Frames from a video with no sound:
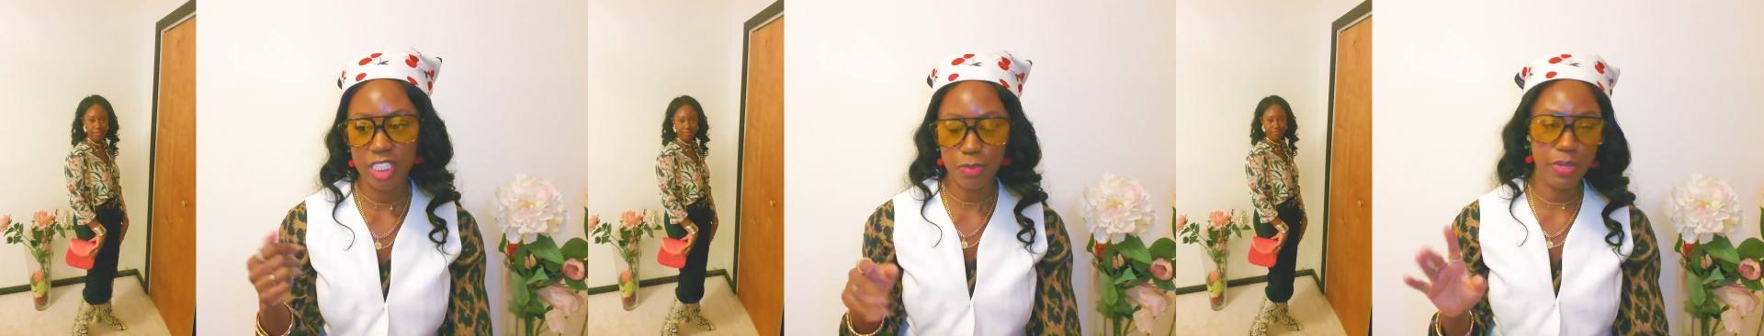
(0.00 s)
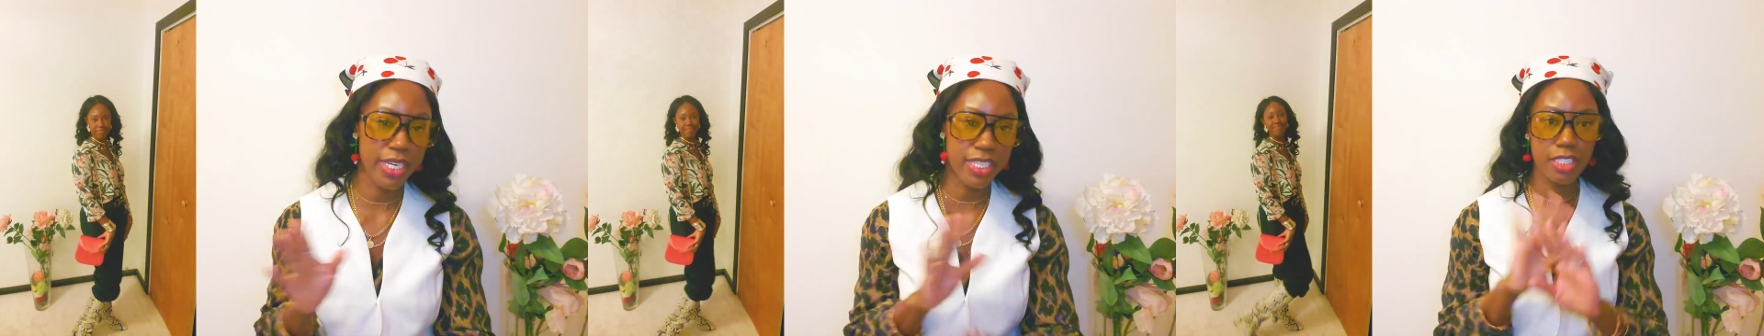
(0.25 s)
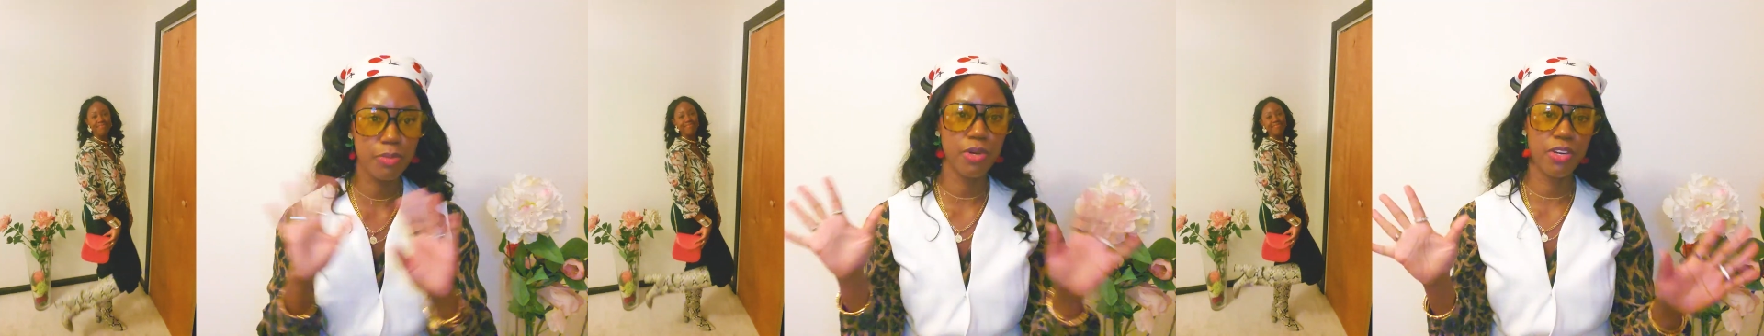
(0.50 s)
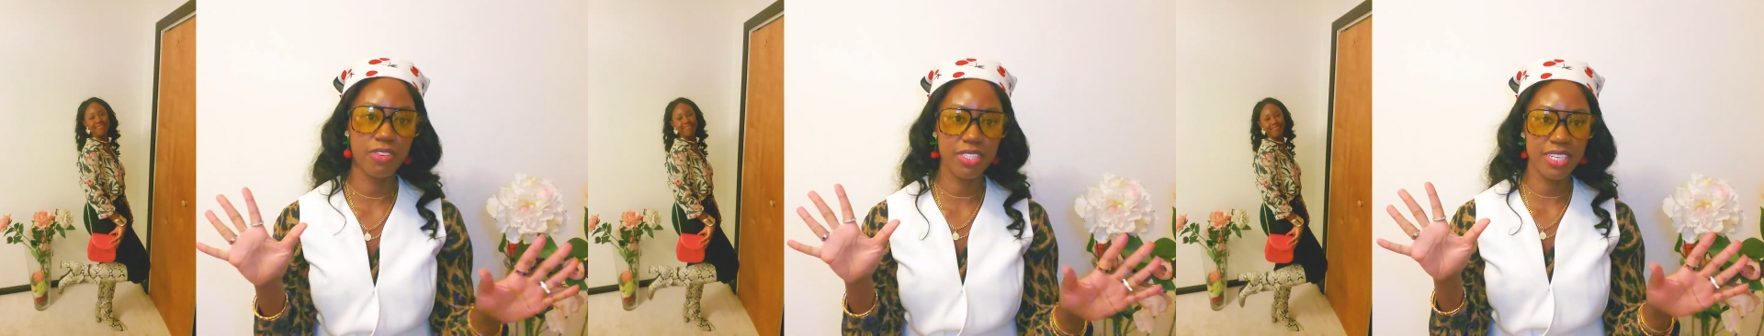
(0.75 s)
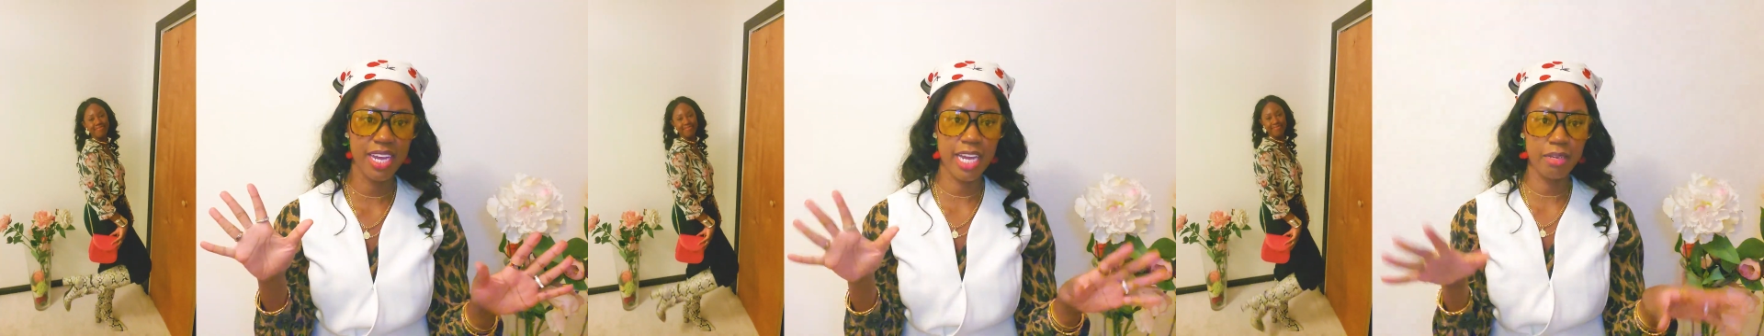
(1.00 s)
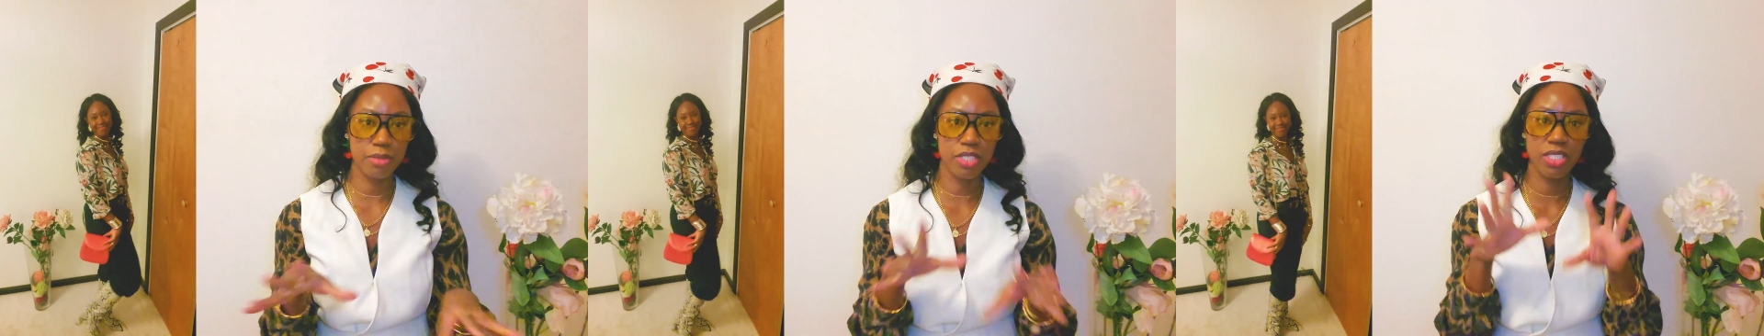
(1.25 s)
Spring is the perfect
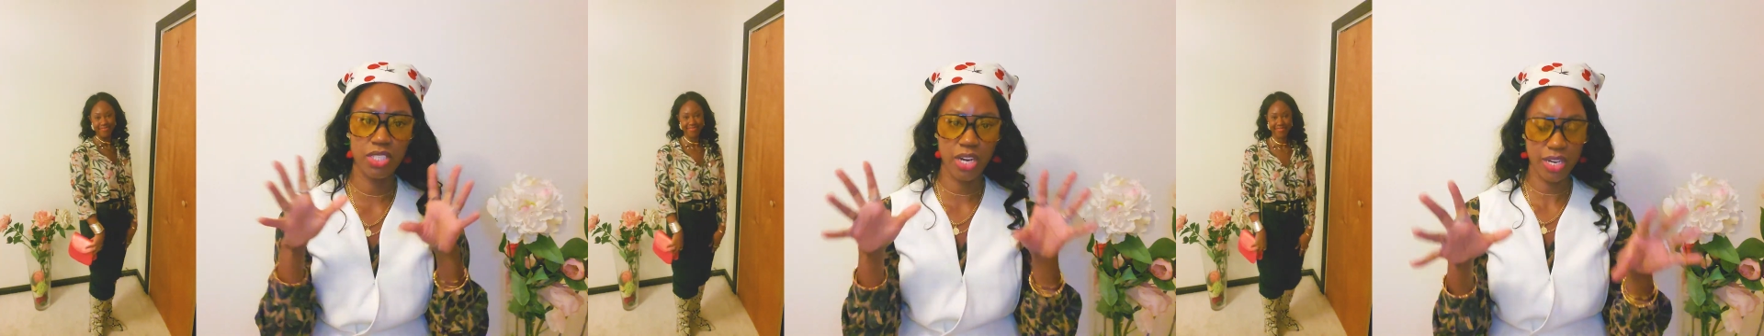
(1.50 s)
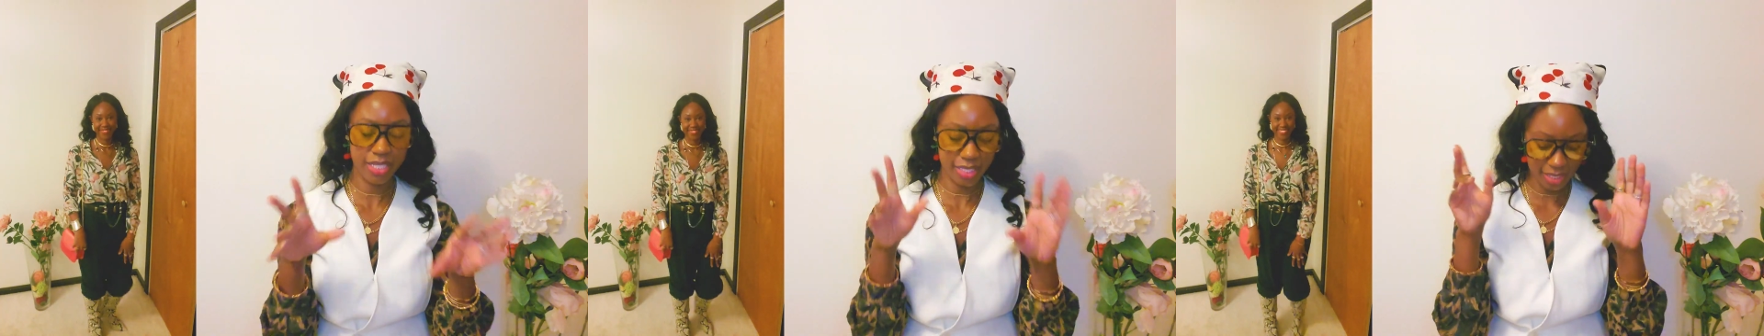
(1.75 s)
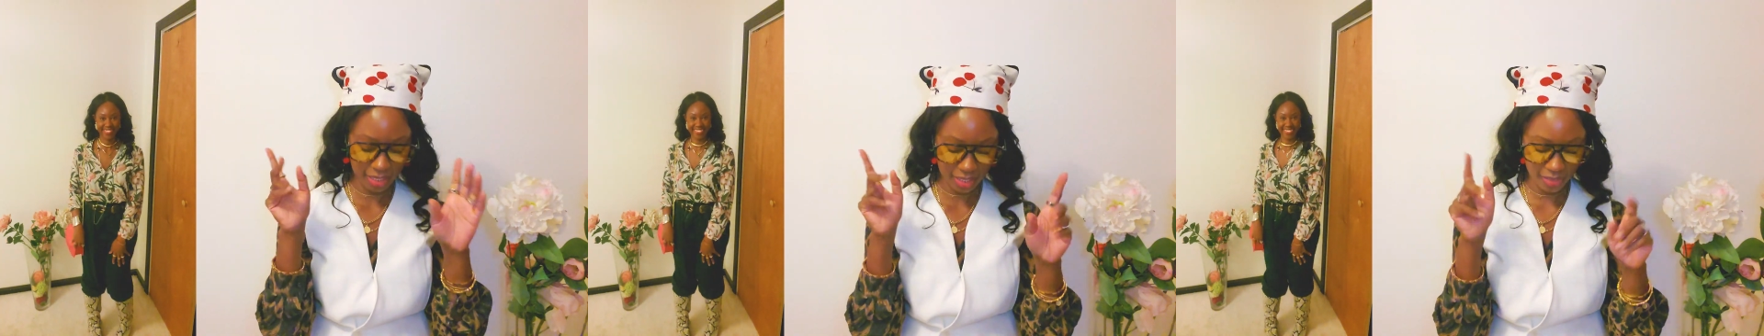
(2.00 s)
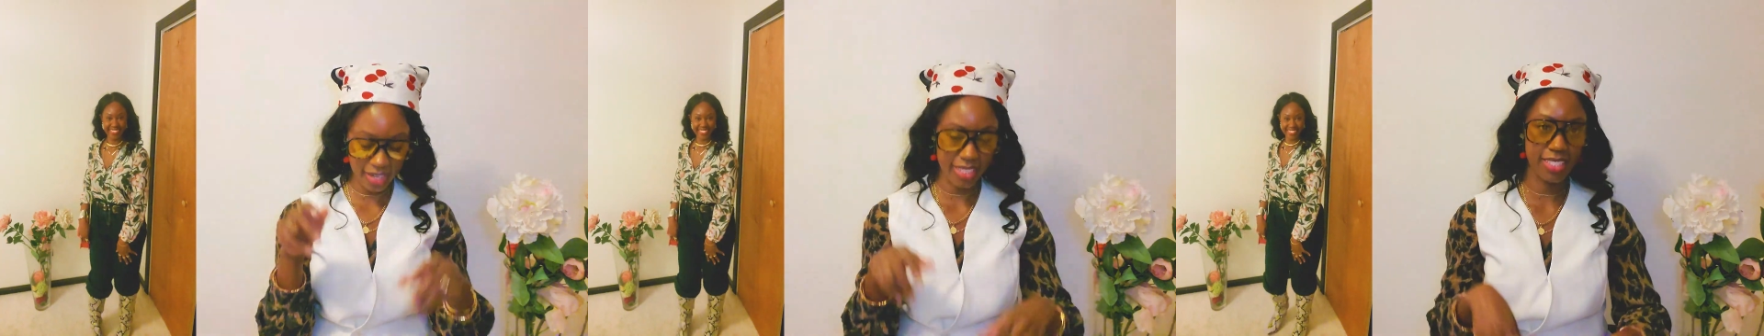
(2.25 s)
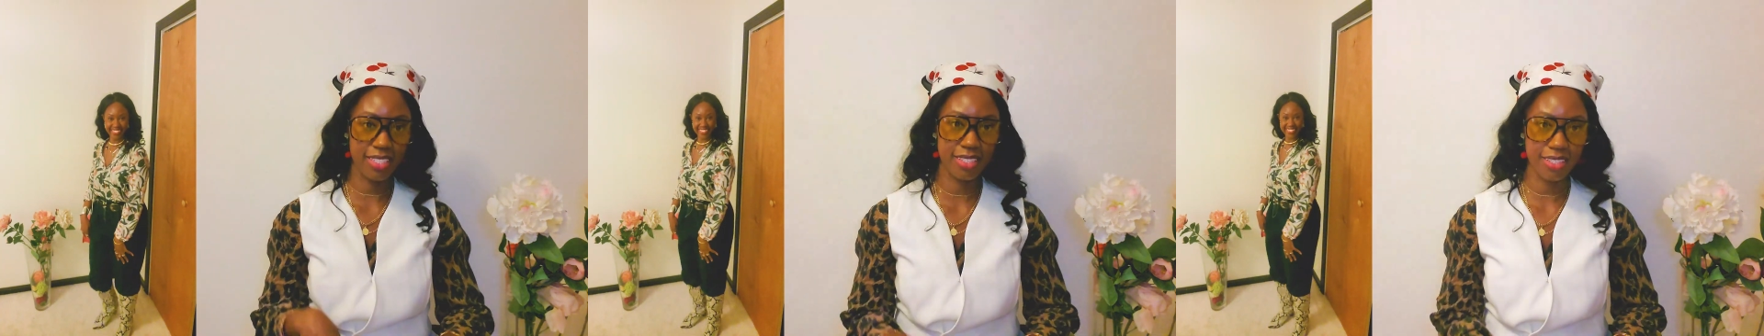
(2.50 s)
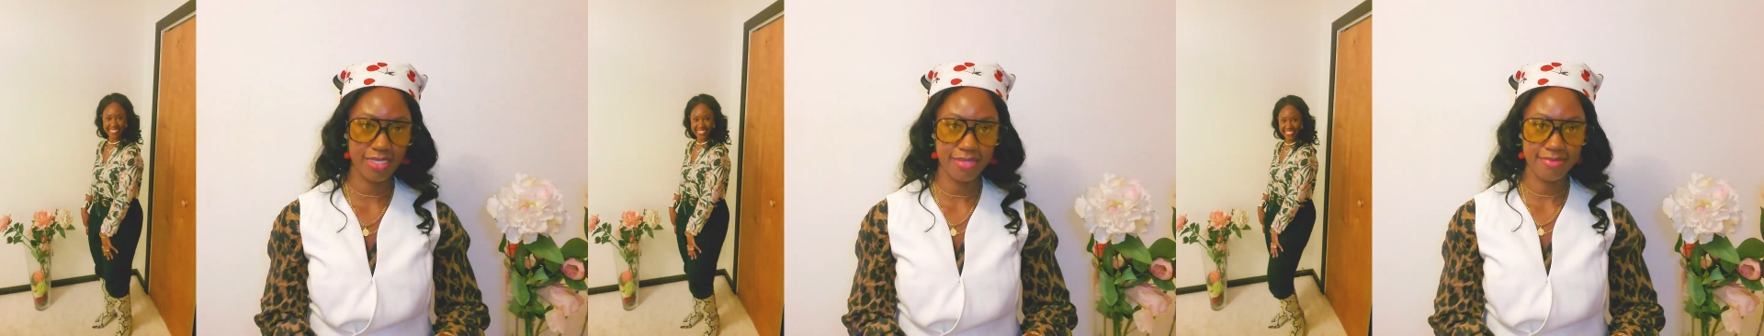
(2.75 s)
time to start accessorizing.